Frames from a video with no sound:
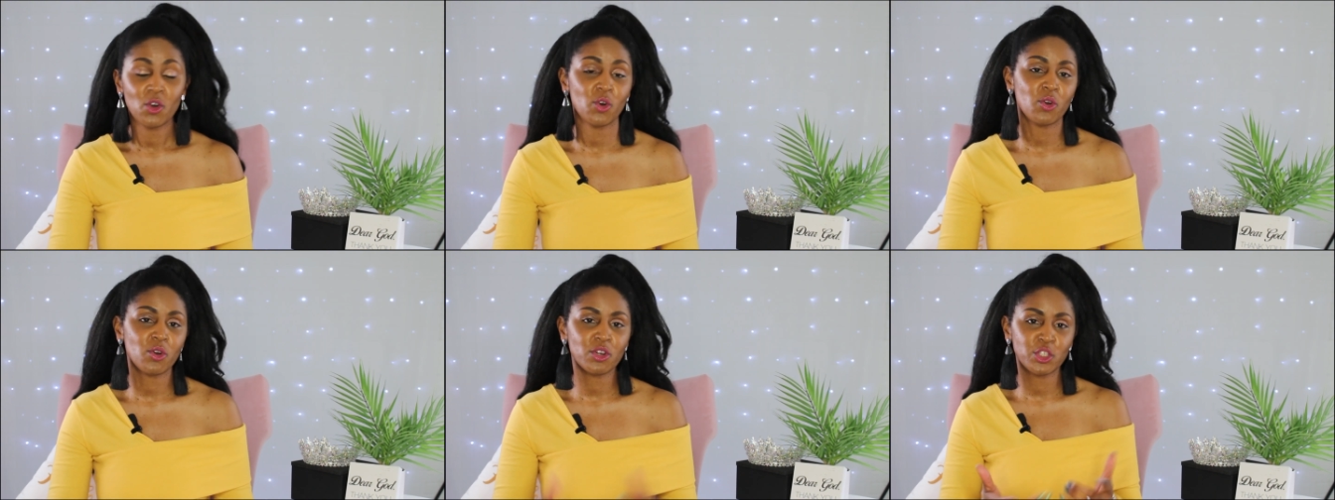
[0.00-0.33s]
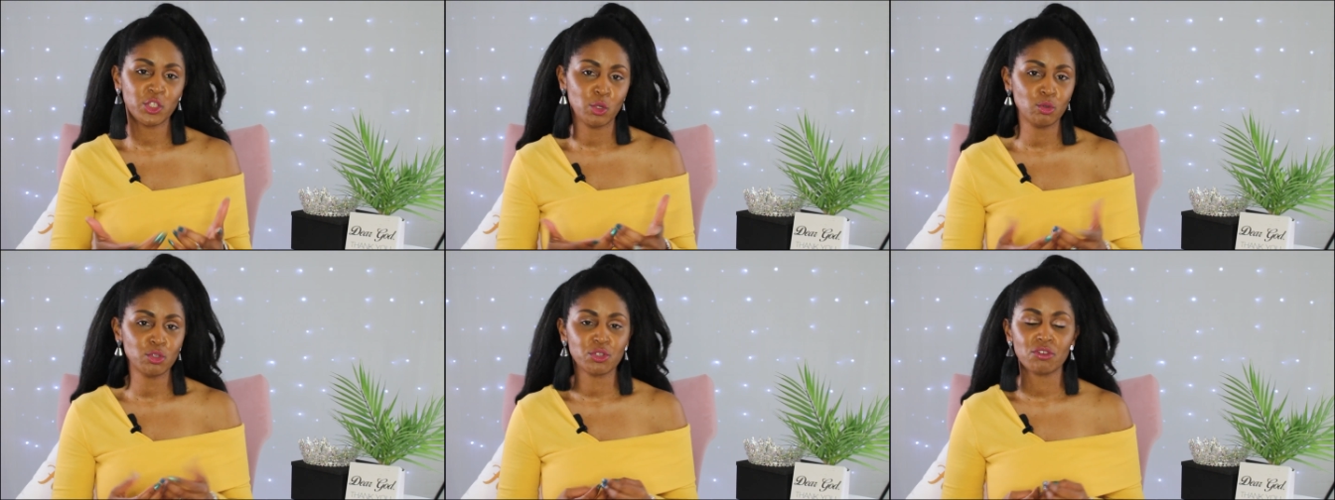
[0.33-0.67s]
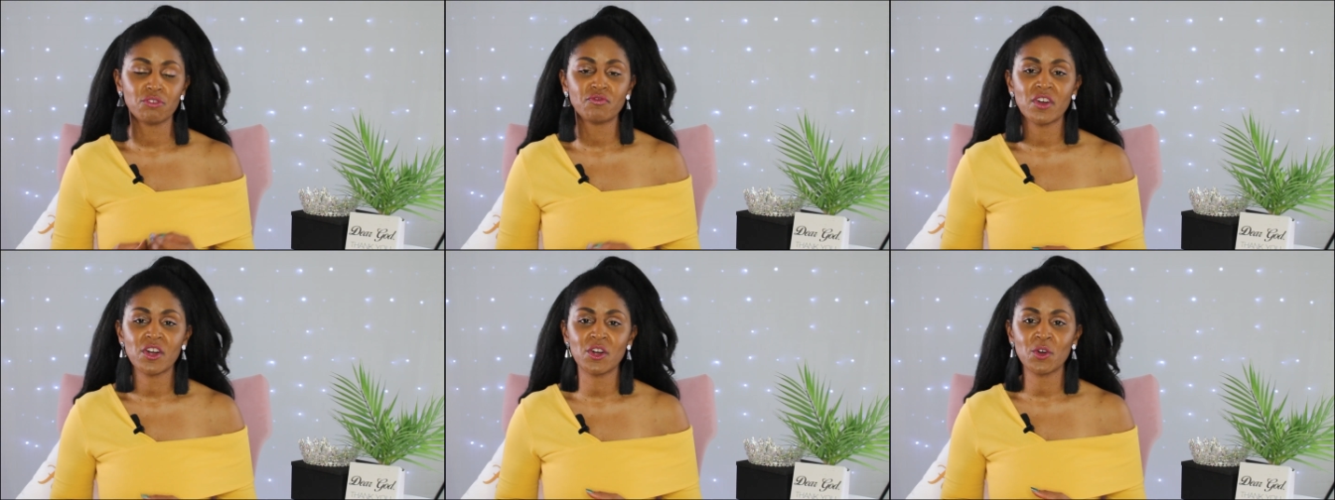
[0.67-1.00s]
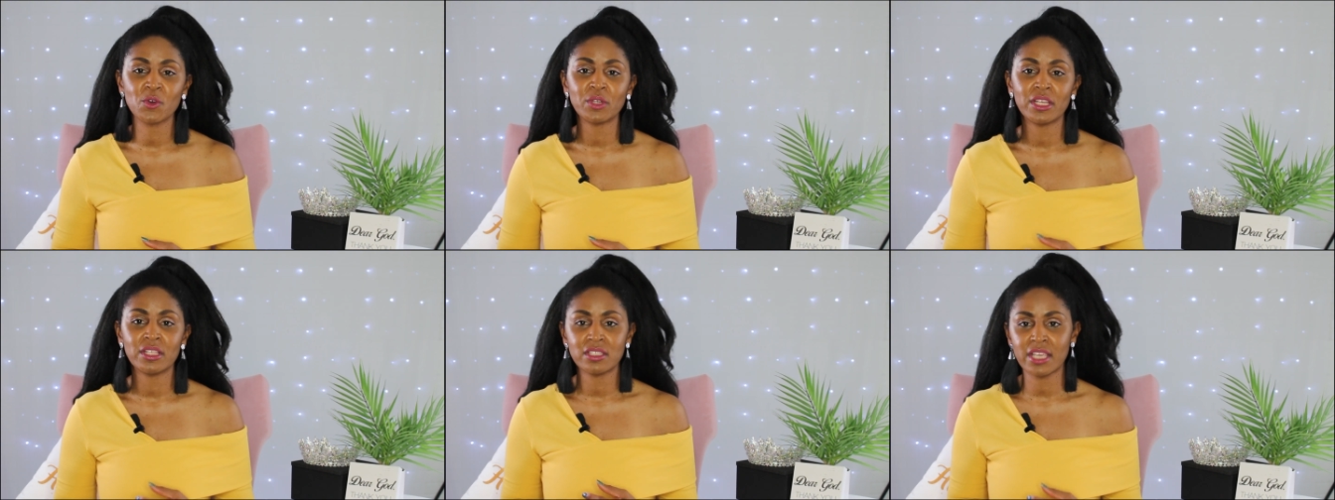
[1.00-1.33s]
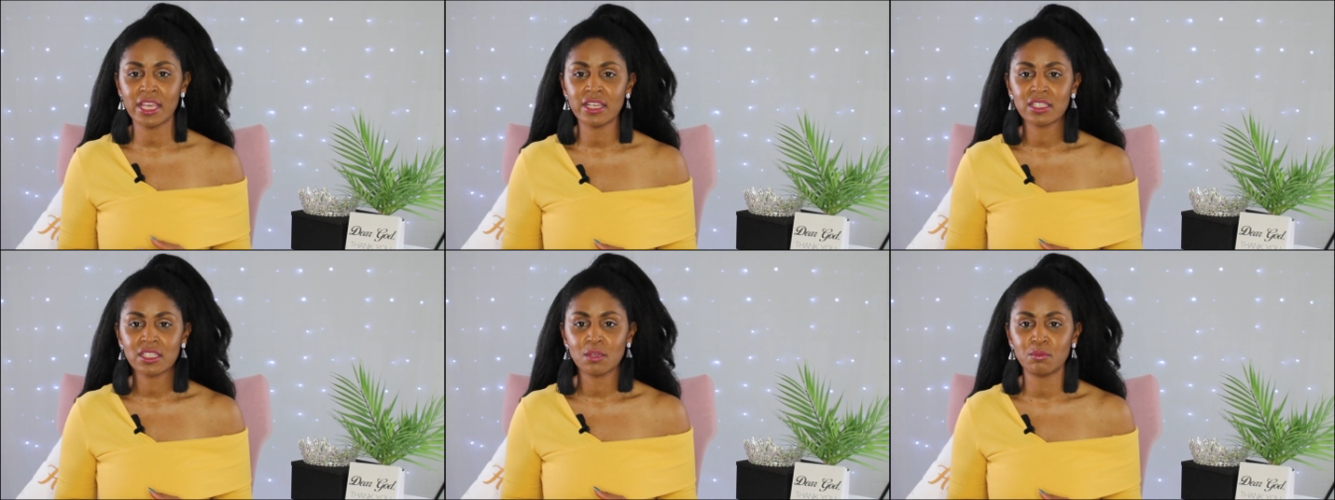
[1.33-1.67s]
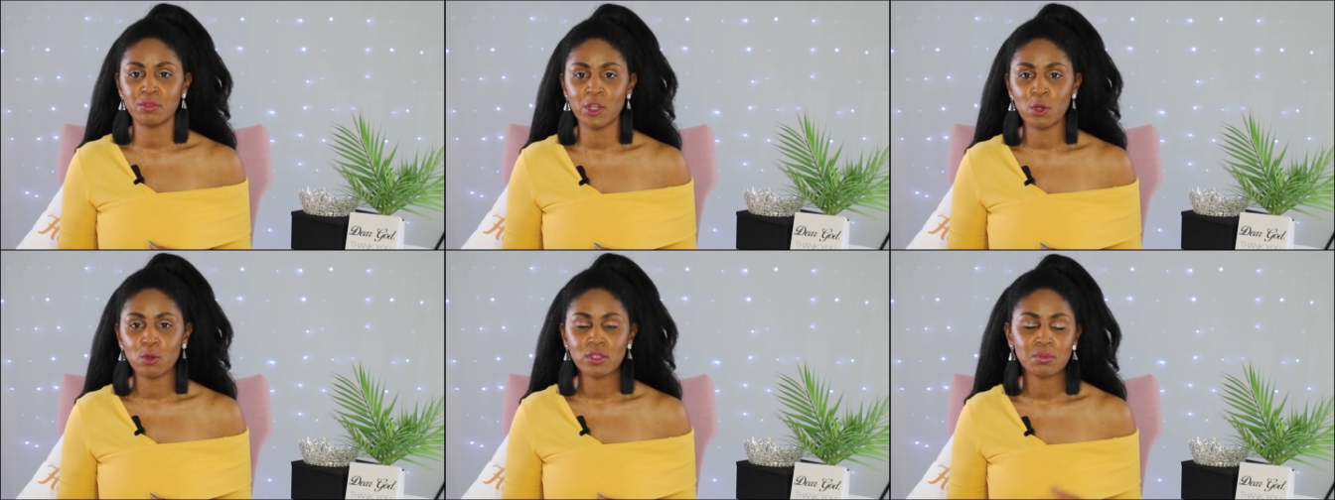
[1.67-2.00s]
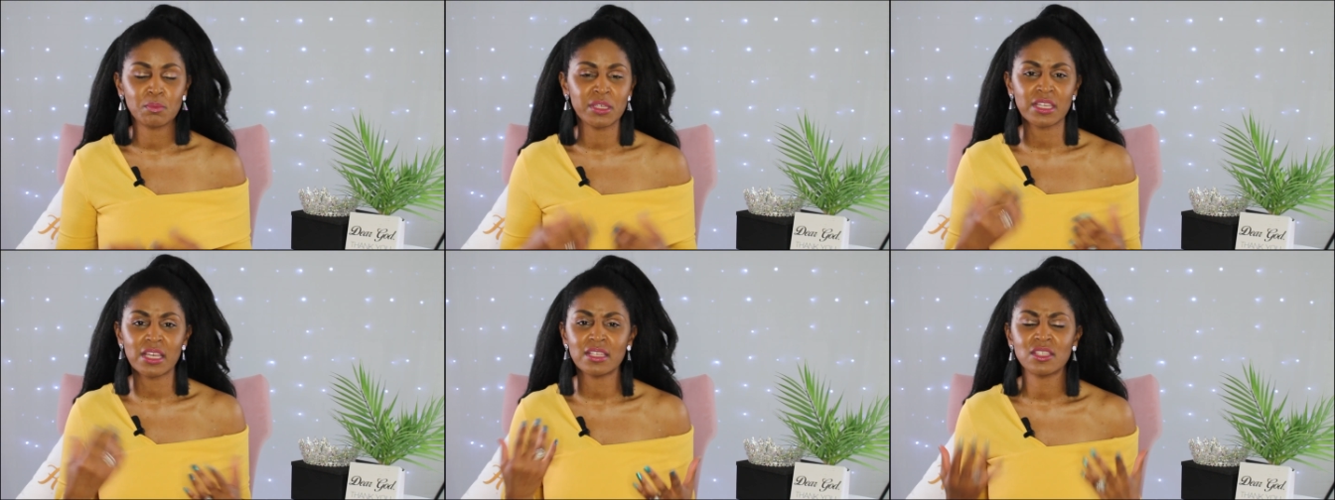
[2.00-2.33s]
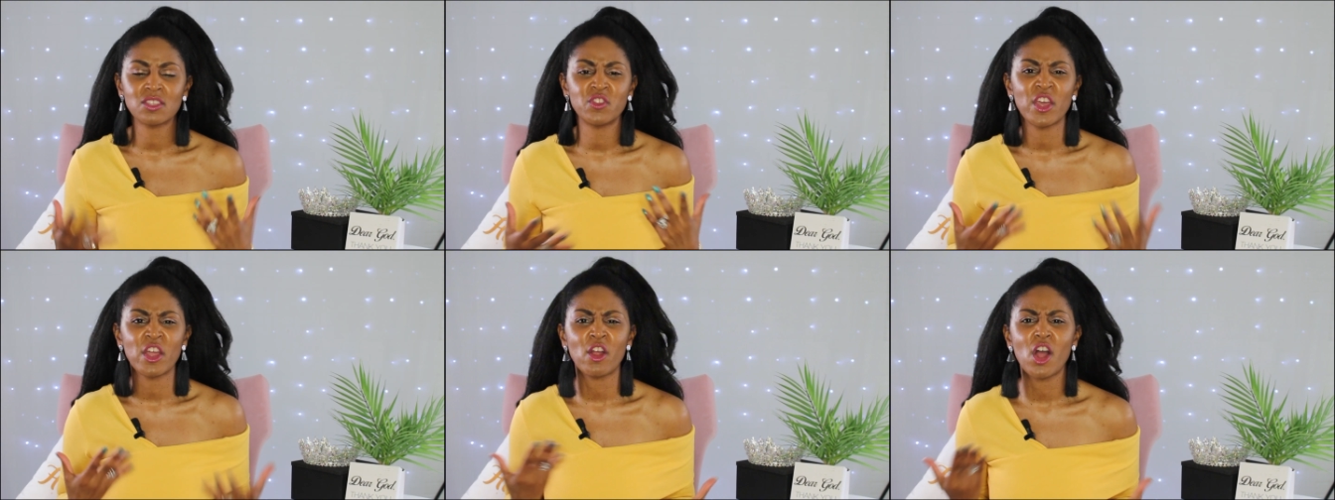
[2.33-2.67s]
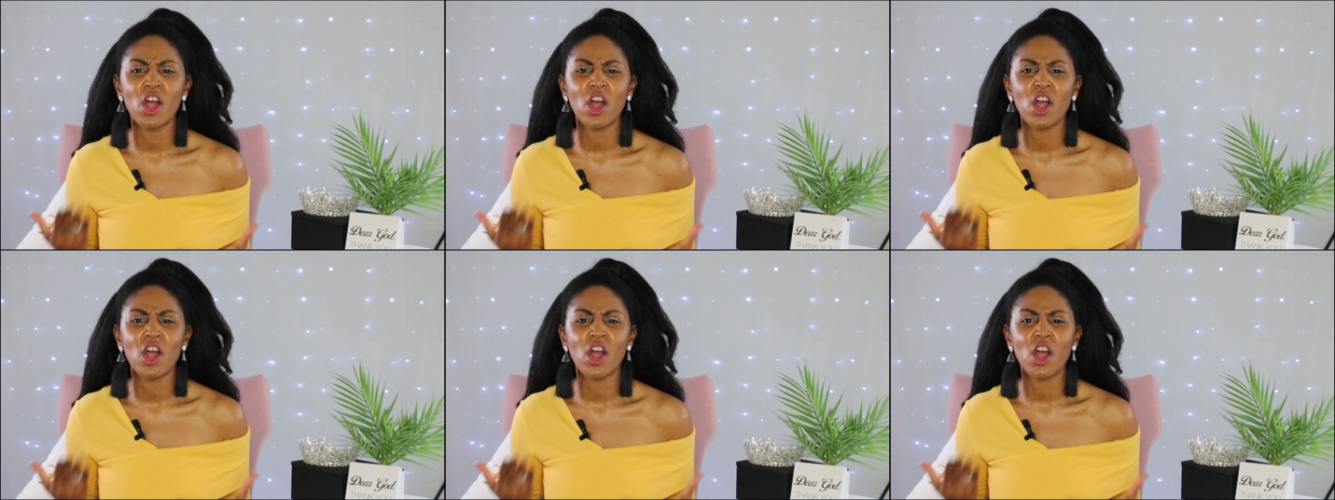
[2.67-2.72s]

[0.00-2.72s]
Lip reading: or use your phone and take some notes because there